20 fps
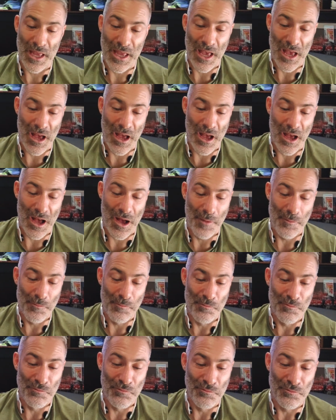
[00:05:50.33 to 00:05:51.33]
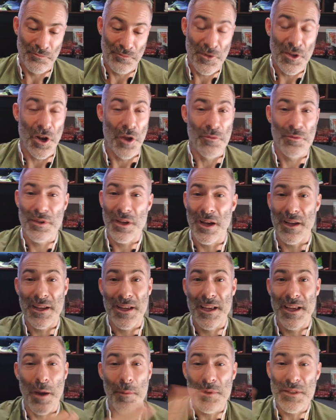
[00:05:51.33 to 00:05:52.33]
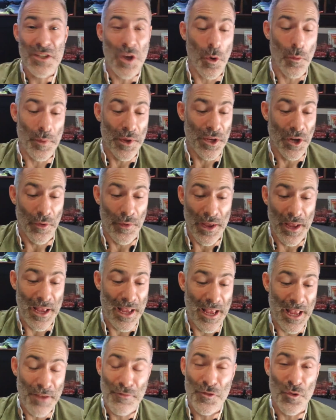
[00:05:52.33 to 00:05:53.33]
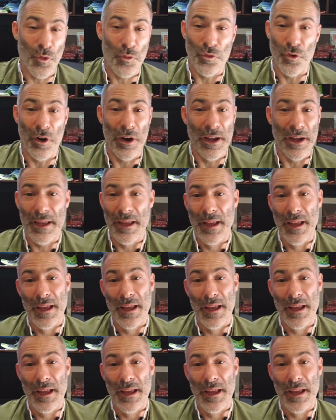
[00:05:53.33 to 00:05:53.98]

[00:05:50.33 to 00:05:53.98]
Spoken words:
come and tell me if you're right.